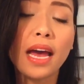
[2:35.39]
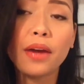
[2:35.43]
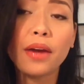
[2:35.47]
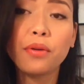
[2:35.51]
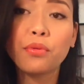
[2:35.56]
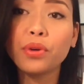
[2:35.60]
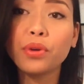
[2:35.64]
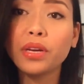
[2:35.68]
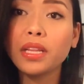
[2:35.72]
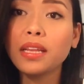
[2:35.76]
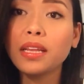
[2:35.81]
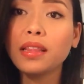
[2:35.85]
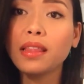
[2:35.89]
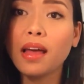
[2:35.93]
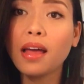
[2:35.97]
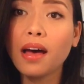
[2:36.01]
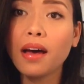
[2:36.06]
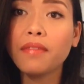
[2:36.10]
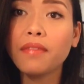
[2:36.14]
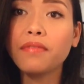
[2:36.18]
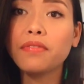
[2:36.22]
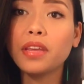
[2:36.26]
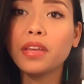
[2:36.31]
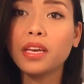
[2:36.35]
I really
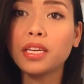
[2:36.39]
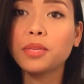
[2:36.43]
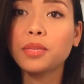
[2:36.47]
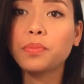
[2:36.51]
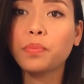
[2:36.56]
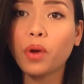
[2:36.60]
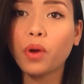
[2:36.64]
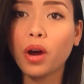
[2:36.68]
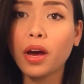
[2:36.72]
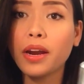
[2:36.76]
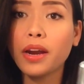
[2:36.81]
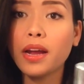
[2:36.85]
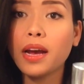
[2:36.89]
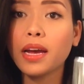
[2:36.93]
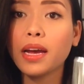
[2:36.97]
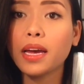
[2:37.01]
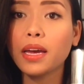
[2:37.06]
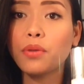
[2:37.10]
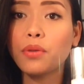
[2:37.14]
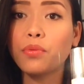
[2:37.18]
love this product.